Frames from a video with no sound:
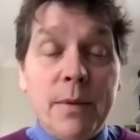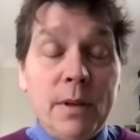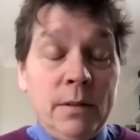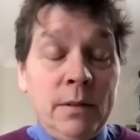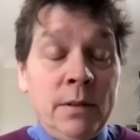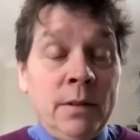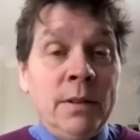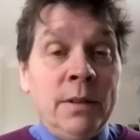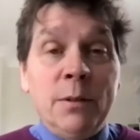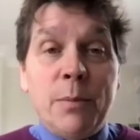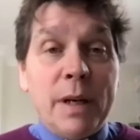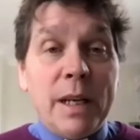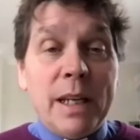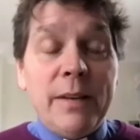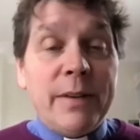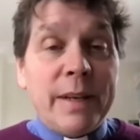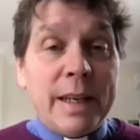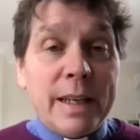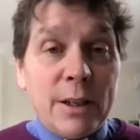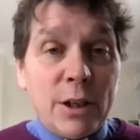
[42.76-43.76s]

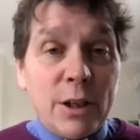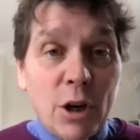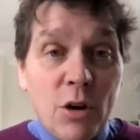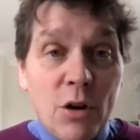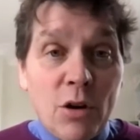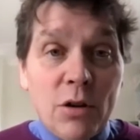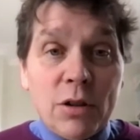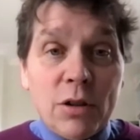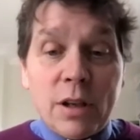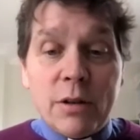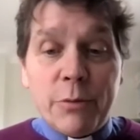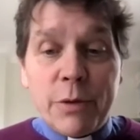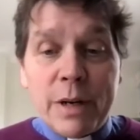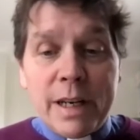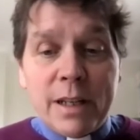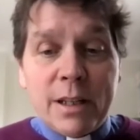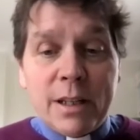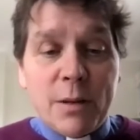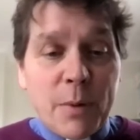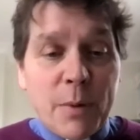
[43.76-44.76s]
believing in God and
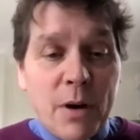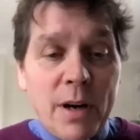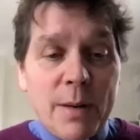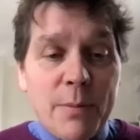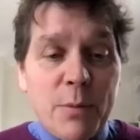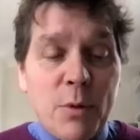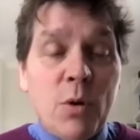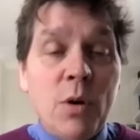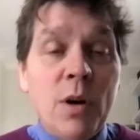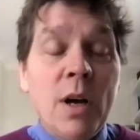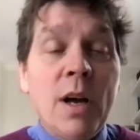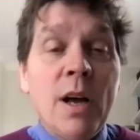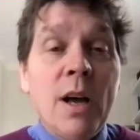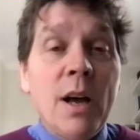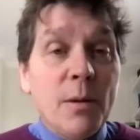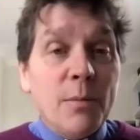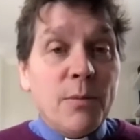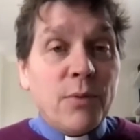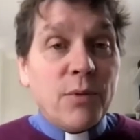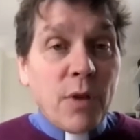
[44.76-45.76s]
reading the Bible,
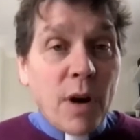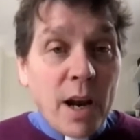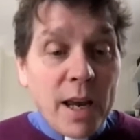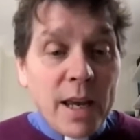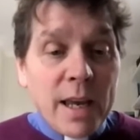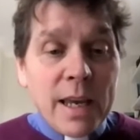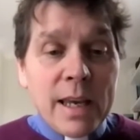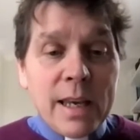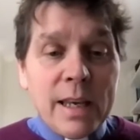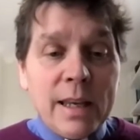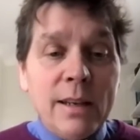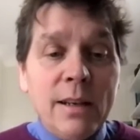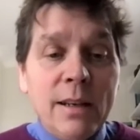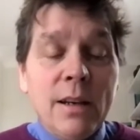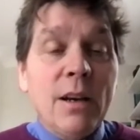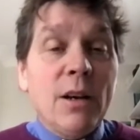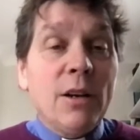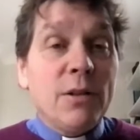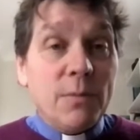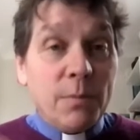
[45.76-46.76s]
praying,
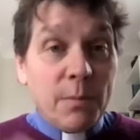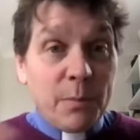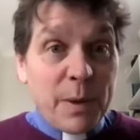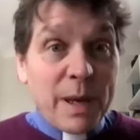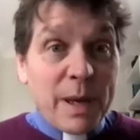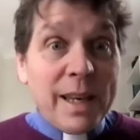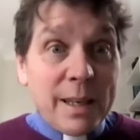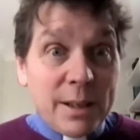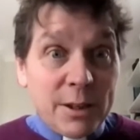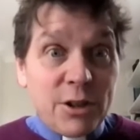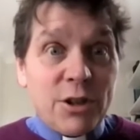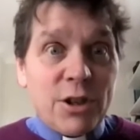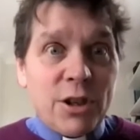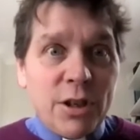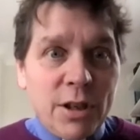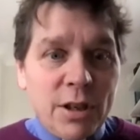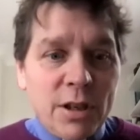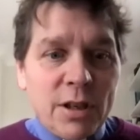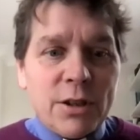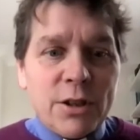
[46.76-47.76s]
being in
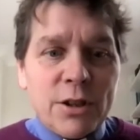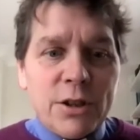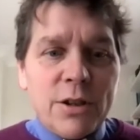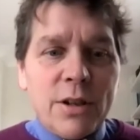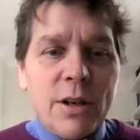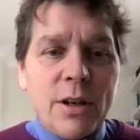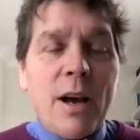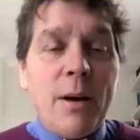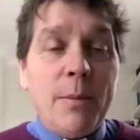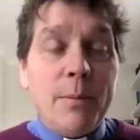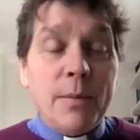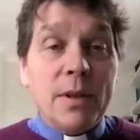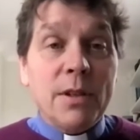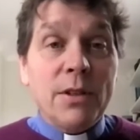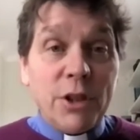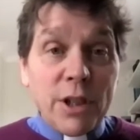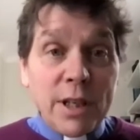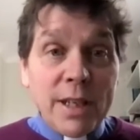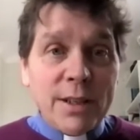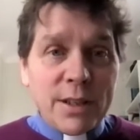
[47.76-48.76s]
church,
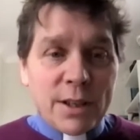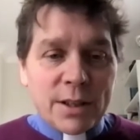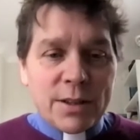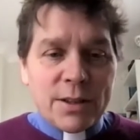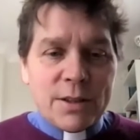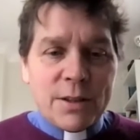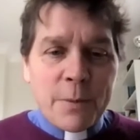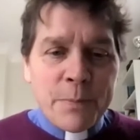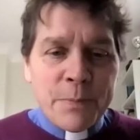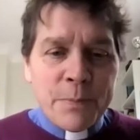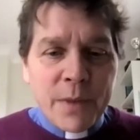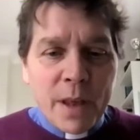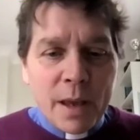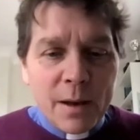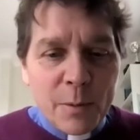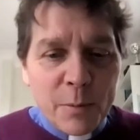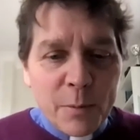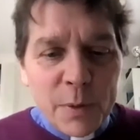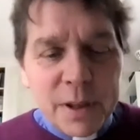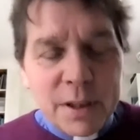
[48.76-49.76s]
Jesus.
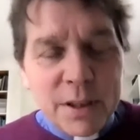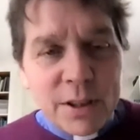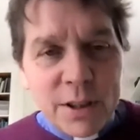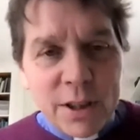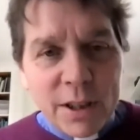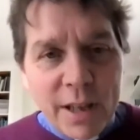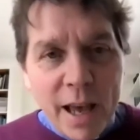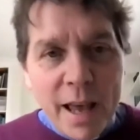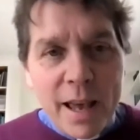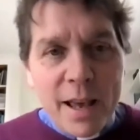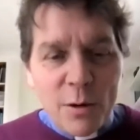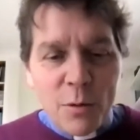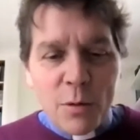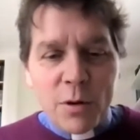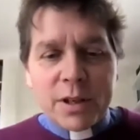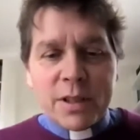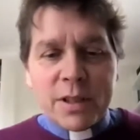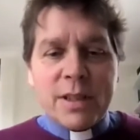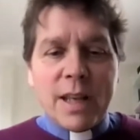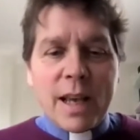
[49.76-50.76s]
But today I
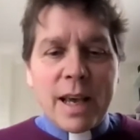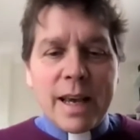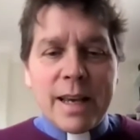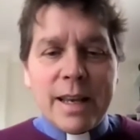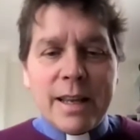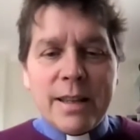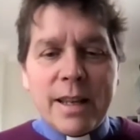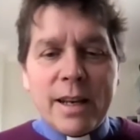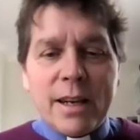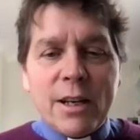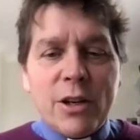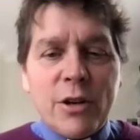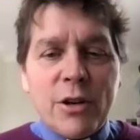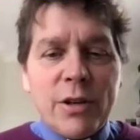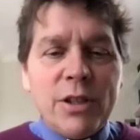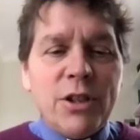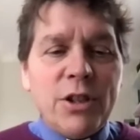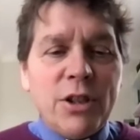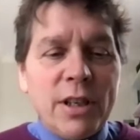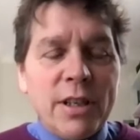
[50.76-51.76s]
want to say that a
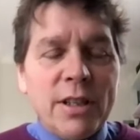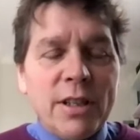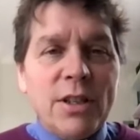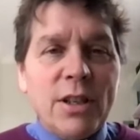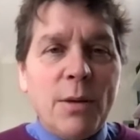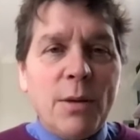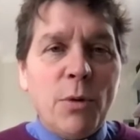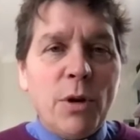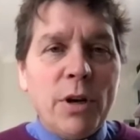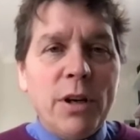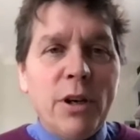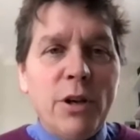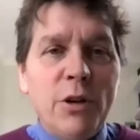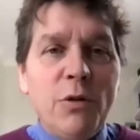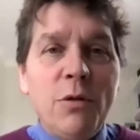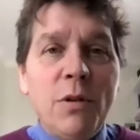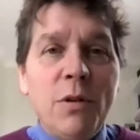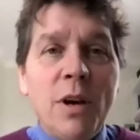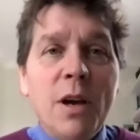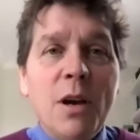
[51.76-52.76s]
Christian is someone
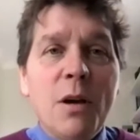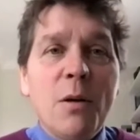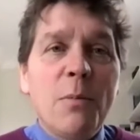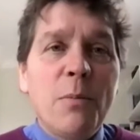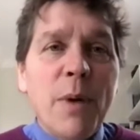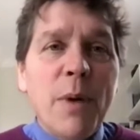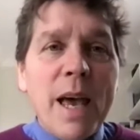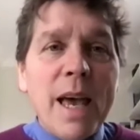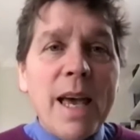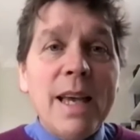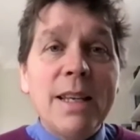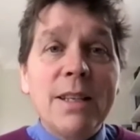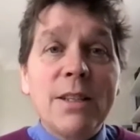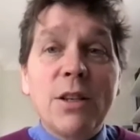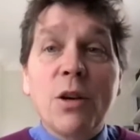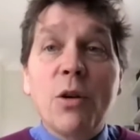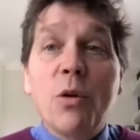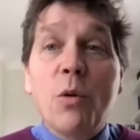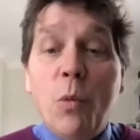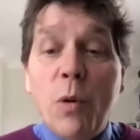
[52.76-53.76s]
who
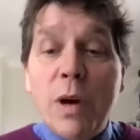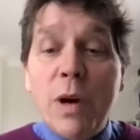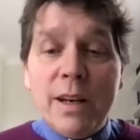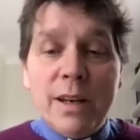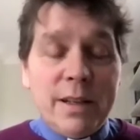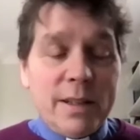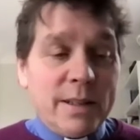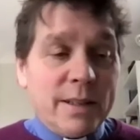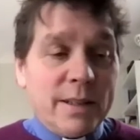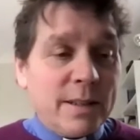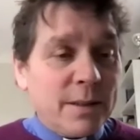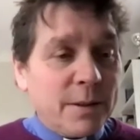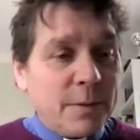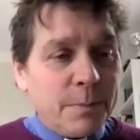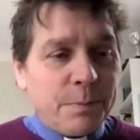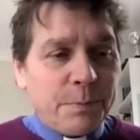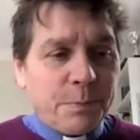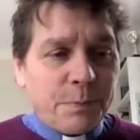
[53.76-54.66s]
bears witness.